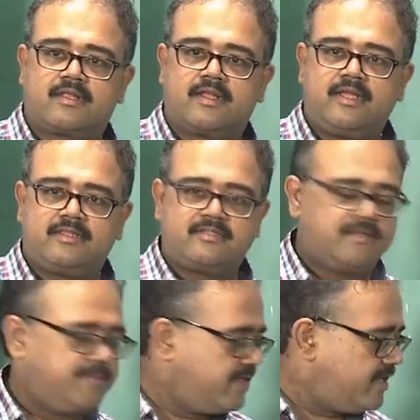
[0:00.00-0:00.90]
Right, this
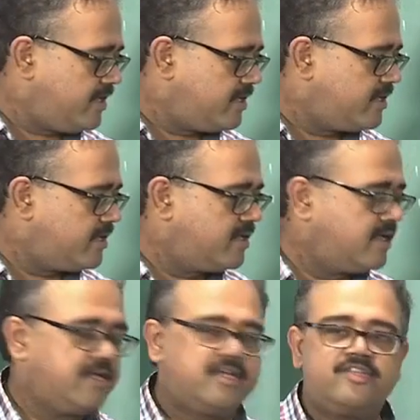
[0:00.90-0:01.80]
will be the
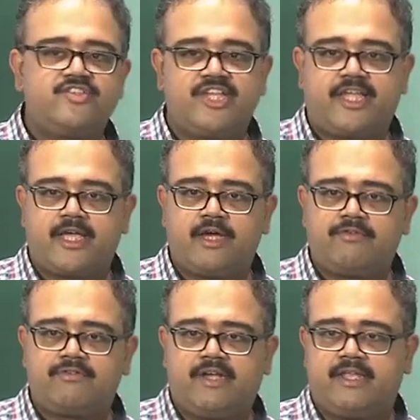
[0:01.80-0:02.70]
Gk
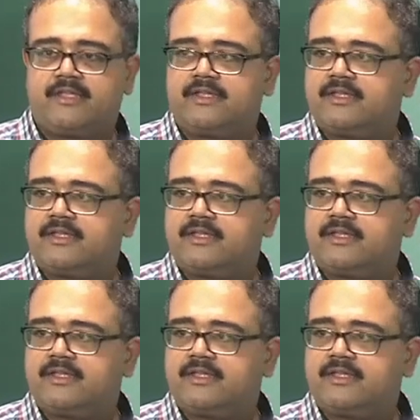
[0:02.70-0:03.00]
of T.